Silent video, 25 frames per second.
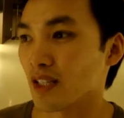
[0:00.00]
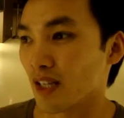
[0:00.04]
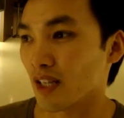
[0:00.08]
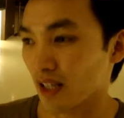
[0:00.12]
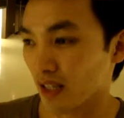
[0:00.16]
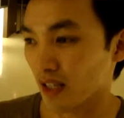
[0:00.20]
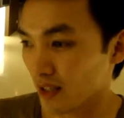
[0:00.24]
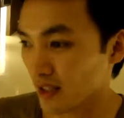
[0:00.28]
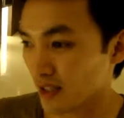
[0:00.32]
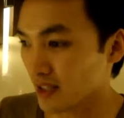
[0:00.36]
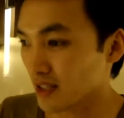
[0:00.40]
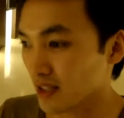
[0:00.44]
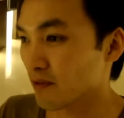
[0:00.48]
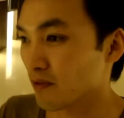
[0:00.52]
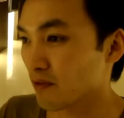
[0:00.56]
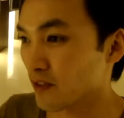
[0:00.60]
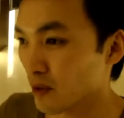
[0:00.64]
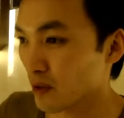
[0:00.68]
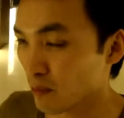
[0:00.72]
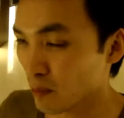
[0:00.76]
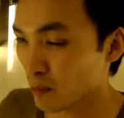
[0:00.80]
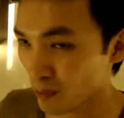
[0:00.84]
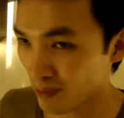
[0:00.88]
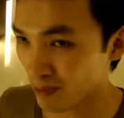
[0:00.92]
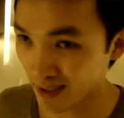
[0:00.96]
I cast him for
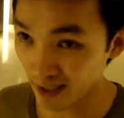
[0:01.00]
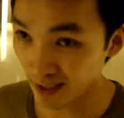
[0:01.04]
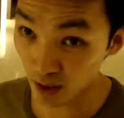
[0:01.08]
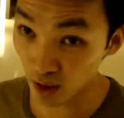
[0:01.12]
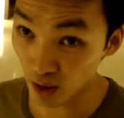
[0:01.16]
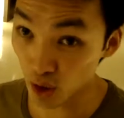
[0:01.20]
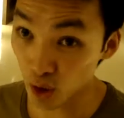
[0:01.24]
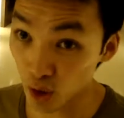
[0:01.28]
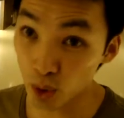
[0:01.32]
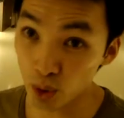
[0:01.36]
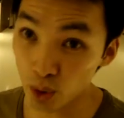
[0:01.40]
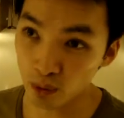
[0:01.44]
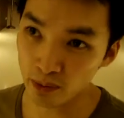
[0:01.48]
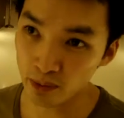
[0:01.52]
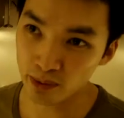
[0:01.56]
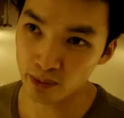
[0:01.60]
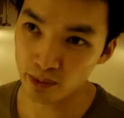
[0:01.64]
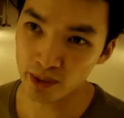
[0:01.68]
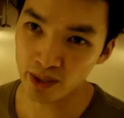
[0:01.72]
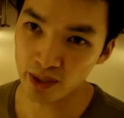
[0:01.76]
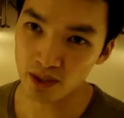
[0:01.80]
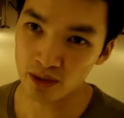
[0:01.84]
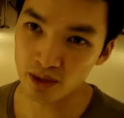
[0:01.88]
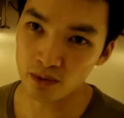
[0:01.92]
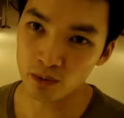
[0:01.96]
A Moment in June was
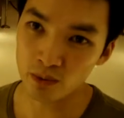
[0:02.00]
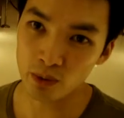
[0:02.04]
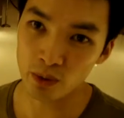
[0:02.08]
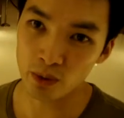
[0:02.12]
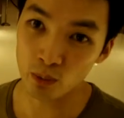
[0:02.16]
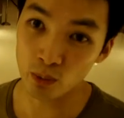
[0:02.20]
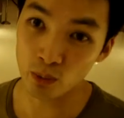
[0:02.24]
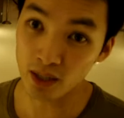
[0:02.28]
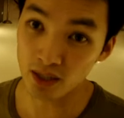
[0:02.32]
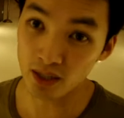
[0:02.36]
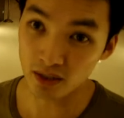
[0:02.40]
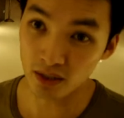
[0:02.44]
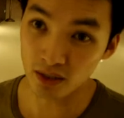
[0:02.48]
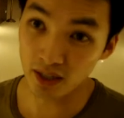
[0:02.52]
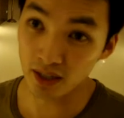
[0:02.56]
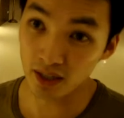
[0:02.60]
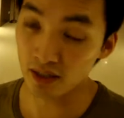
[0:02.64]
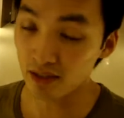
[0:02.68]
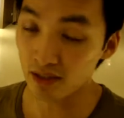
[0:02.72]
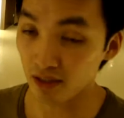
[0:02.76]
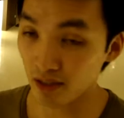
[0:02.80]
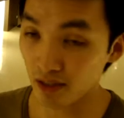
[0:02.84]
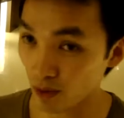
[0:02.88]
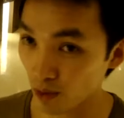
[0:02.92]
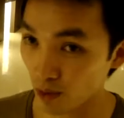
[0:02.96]
because we worked
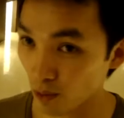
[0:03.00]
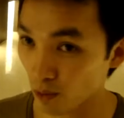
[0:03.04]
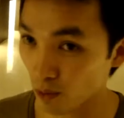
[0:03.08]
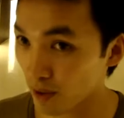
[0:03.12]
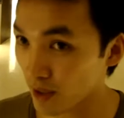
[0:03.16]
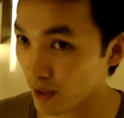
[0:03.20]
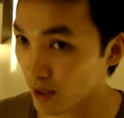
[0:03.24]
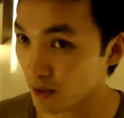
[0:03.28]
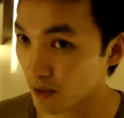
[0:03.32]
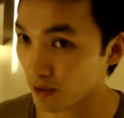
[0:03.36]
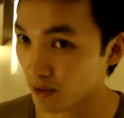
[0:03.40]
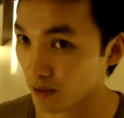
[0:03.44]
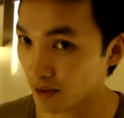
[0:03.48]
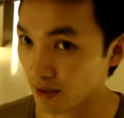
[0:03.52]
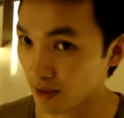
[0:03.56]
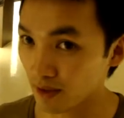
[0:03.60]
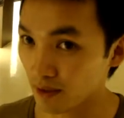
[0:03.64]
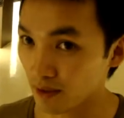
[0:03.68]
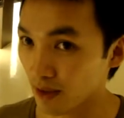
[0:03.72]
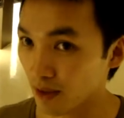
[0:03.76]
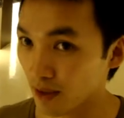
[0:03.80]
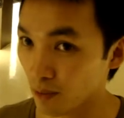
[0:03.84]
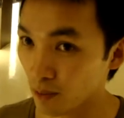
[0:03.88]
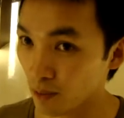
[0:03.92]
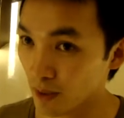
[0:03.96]
together so well,
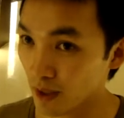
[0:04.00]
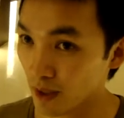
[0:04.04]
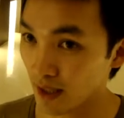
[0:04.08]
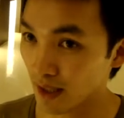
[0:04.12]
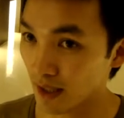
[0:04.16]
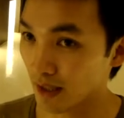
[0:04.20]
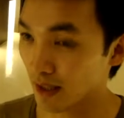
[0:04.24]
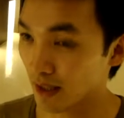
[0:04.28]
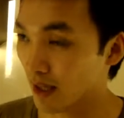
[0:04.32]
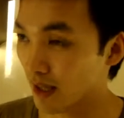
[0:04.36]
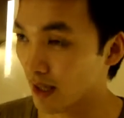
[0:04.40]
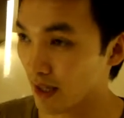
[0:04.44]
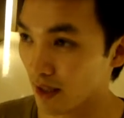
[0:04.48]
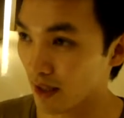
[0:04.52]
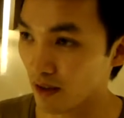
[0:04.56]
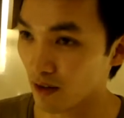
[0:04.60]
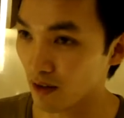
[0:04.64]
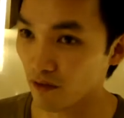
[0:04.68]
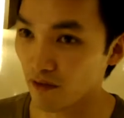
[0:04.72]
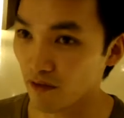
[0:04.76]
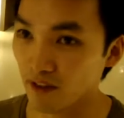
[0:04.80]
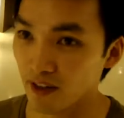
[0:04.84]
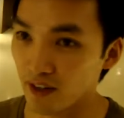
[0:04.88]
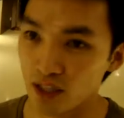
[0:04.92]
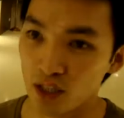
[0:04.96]
and I really liked the
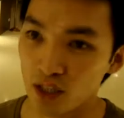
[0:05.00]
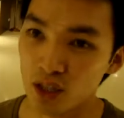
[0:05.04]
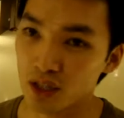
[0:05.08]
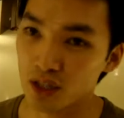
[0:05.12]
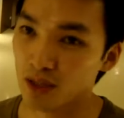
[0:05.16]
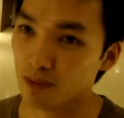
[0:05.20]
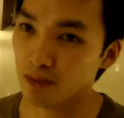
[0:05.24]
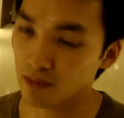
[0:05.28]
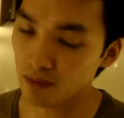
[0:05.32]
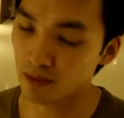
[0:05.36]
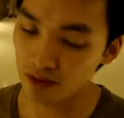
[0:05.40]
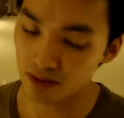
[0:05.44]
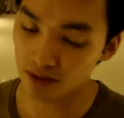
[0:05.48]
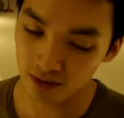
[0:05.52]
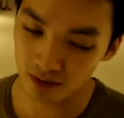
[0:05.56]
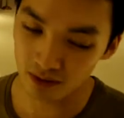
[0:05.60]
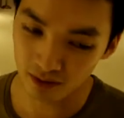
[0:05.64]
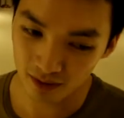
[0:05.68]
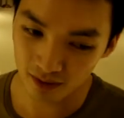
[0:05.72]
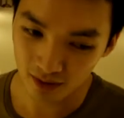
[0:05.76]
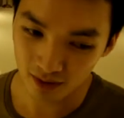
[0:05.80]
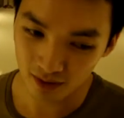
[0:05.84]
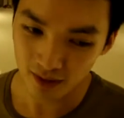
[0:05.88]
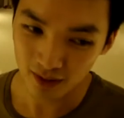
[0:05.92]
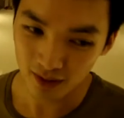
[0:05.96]
friendship and
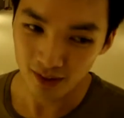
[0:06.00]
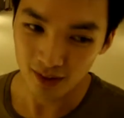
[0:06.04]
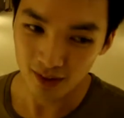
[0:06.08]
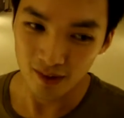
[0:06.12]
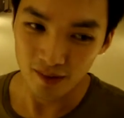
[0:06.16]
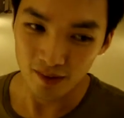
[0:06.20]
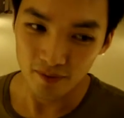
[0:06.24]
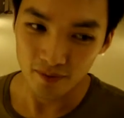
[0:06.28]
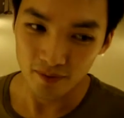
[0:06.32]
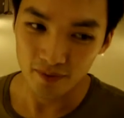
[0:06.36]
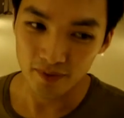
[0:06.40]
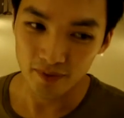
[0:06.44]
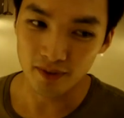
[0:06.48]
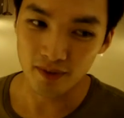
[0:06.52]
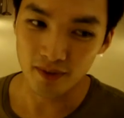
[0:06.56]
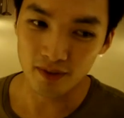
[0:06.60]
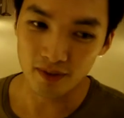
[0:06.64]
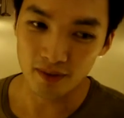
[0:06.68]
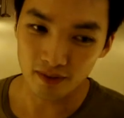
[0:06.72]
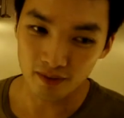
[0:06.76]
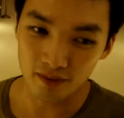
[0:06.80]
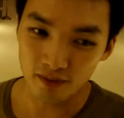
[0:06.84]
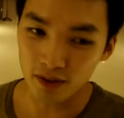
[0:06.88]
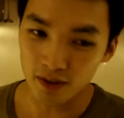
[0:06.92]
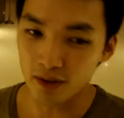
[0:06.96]

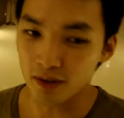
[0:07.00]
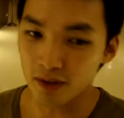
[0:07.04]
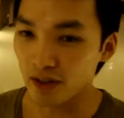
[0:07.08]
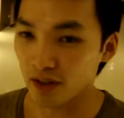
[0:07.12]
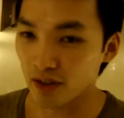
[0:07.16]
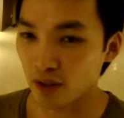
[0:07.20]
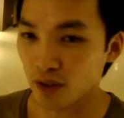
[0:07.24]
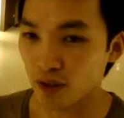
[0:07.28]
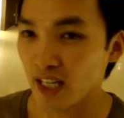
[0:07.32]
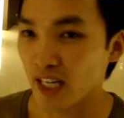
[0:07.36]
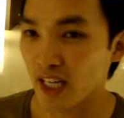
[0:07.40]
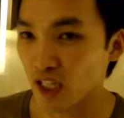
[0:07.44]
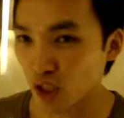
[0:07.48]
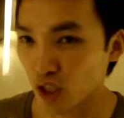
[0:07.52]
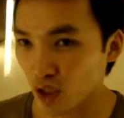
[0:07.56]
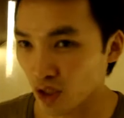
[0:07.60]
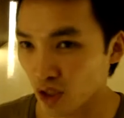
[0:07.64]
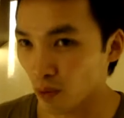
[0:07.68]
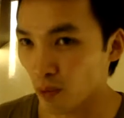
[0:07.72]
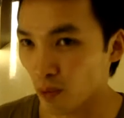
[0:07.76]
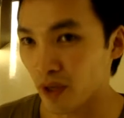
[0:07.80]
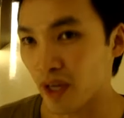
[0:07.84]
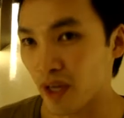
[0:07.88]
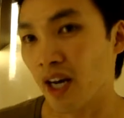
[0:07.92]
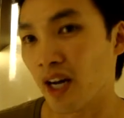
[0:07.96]
the connection
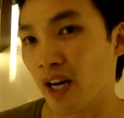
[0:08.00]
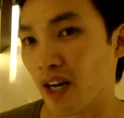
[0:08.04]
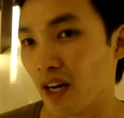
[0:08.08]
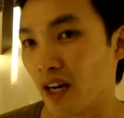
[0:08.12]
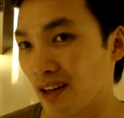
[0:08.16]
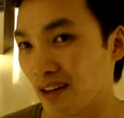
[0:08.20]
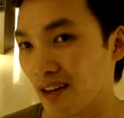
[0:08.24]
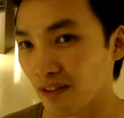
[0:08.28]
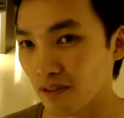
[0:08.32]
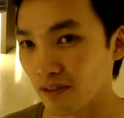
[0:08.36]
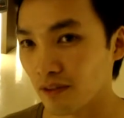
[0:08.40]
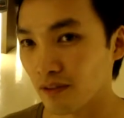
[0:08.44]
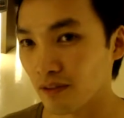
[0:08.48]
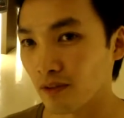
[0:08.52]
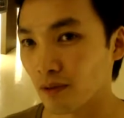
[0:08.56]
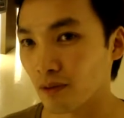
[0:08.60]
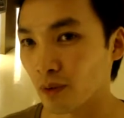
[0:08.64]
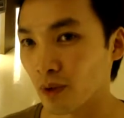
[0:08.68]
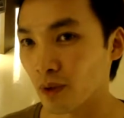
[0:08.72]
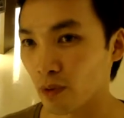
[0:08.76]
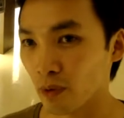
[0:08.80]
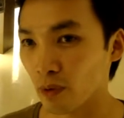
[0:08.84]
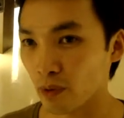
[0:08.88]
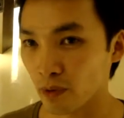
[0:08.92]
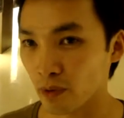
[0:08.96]
that we have
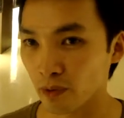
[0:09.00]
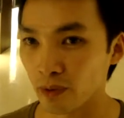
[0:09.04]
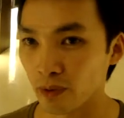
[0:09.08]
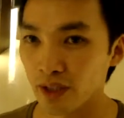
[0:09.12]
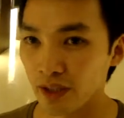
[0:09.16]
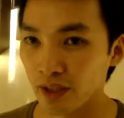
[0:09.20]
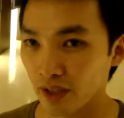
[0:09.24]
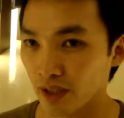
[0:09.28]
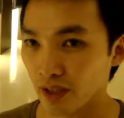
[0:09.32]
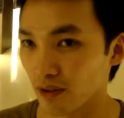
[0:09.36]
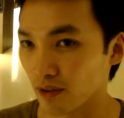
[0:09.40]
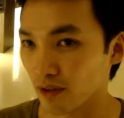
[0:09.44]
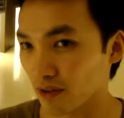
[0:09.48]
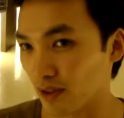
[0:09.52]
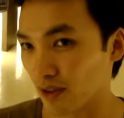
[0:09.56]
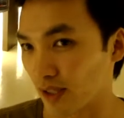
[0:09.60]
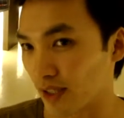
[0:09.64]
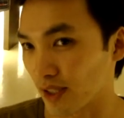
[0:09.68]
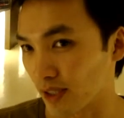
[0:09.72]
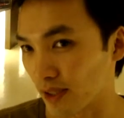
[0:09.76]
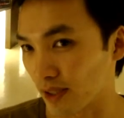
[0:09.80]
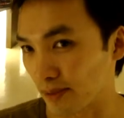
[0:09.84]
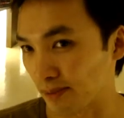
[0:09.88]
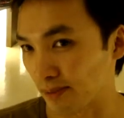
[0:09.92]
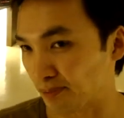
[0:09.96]
when we were working on
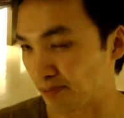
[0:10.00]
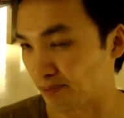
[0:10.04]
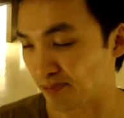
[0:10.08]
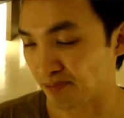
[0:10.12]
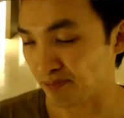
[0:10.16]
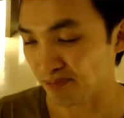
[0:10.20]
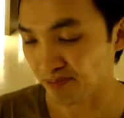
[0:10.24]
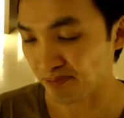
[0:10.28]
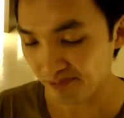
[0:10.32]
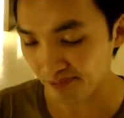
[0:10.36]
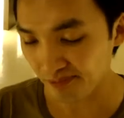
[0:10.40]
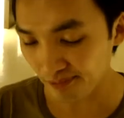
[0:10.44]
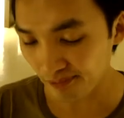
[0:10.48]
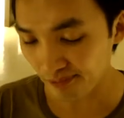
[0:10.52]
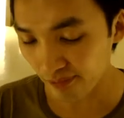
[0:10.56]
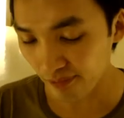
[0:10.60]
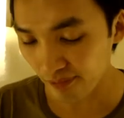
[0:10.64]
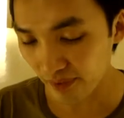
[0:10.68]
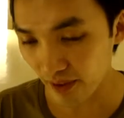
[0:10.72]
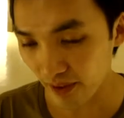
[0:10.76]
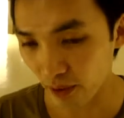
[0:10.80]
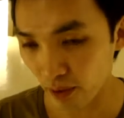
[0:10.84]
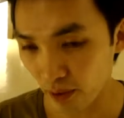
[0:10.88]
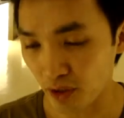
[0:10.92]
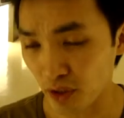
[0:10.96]
the
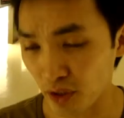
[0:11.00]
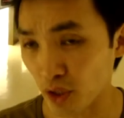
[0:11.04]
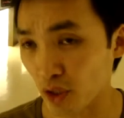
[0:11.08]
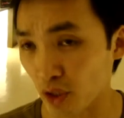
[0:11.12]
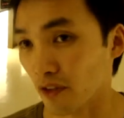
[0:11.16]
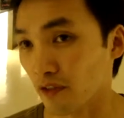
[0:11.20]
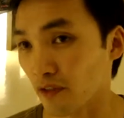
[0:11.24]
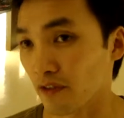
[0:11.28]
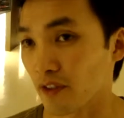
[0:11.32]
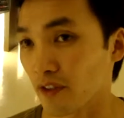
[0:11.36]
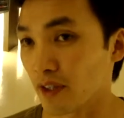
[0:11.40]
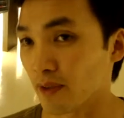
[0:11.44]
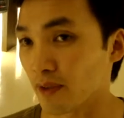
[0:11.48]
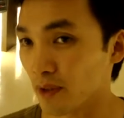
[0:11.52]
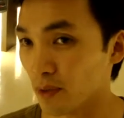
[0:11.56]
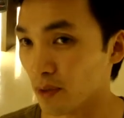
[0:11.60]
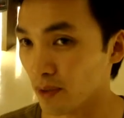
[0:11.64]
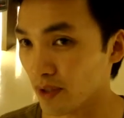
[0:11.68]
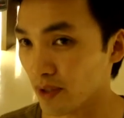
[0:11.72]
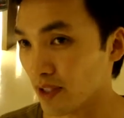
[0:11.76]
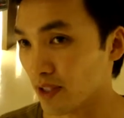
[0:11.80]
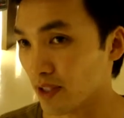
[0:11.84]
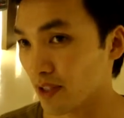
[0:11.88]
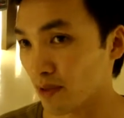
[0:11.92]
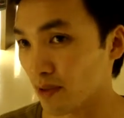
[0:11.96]
short film that
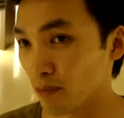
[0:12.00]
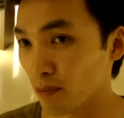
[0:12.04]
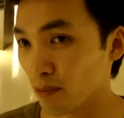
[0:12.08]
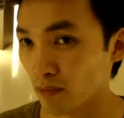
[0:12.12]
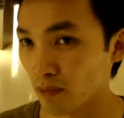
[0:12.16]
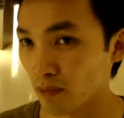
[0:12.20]
we did,